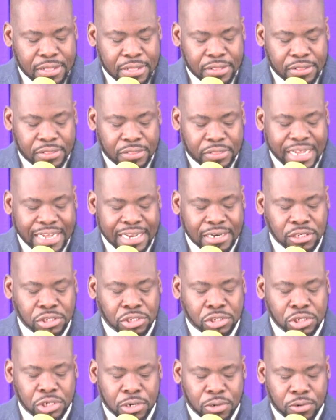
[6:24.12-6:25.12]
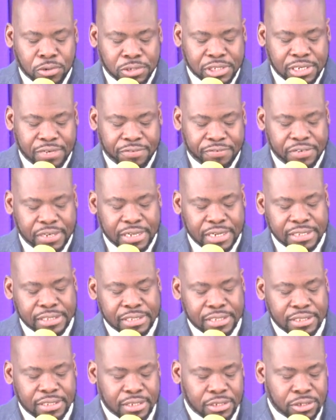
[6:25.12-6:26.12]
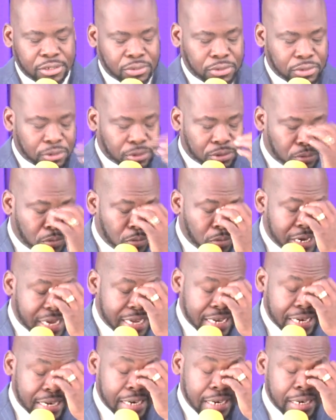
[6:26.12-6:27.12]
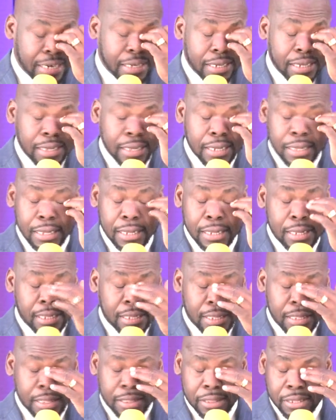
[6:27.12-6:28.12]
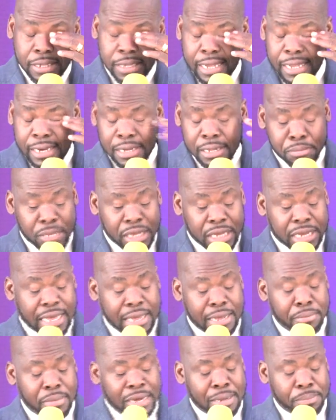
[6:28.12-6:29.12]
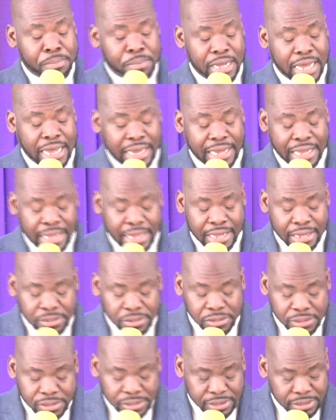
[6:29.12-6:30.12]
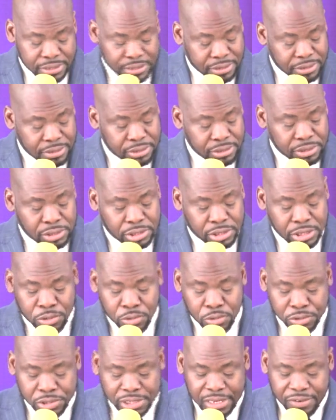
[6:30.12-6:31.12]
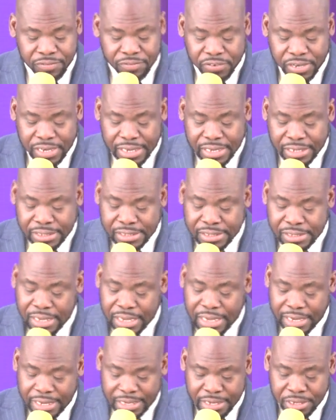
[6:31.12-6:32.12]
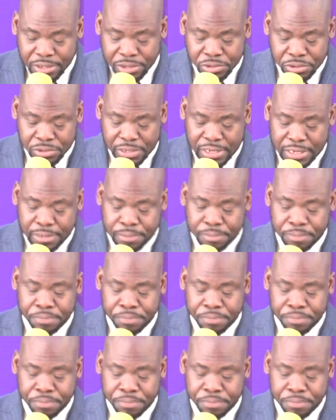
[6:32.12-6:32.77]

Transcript: Then Jehoshaphat, this was when the enemy came up against Jehoshaphat and Israel.